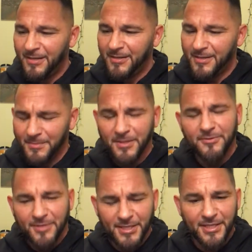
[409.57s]
And I'm like,
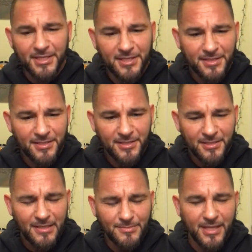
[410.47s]
really?
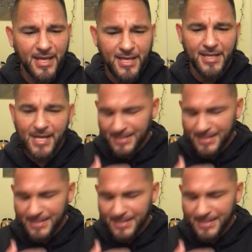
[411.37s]
I'm like, hey, I got